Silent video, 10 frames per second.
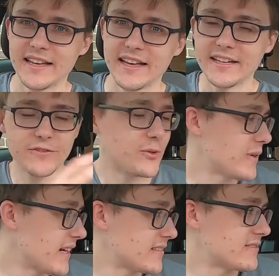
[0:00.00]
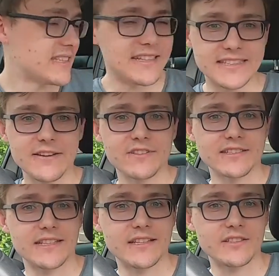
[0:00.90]
And if you had, say, 7
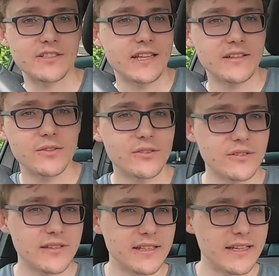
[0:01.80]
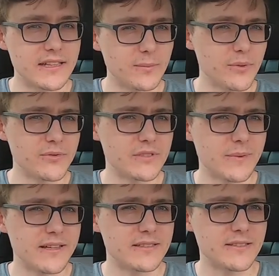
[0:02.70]
seats, you're then not going to get the boot
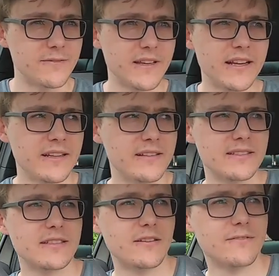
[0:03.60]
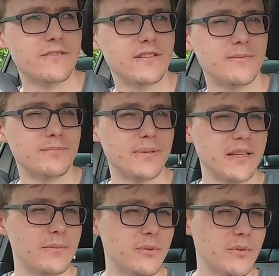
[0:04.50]
space to fit any of the stuff for the
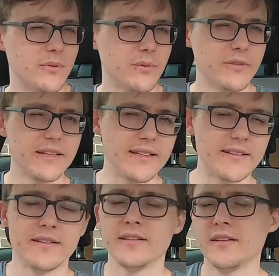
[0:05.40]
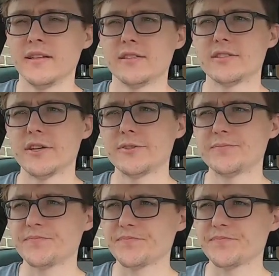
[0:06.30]
people who are in it. So